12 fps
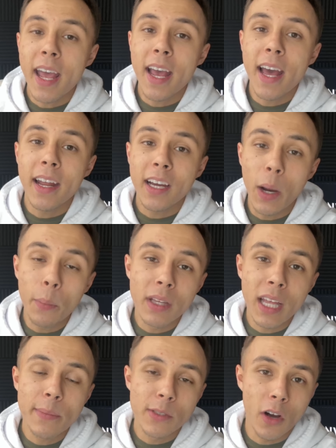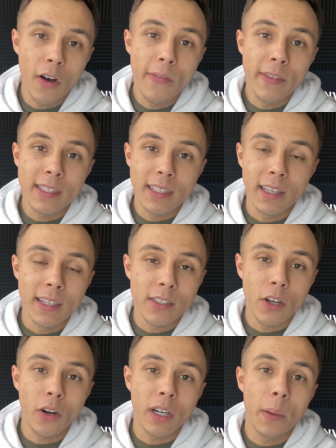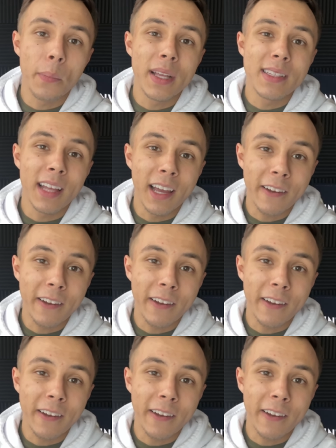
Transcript: and a couple names on this list are companies